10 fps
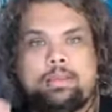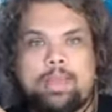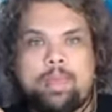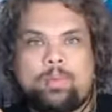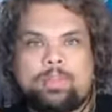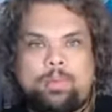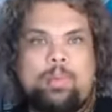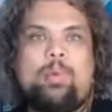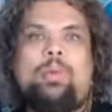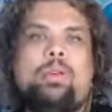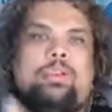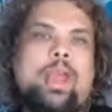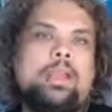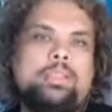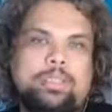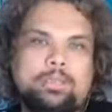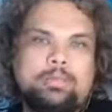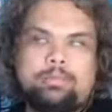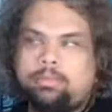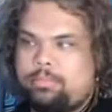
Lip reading: that will support your action.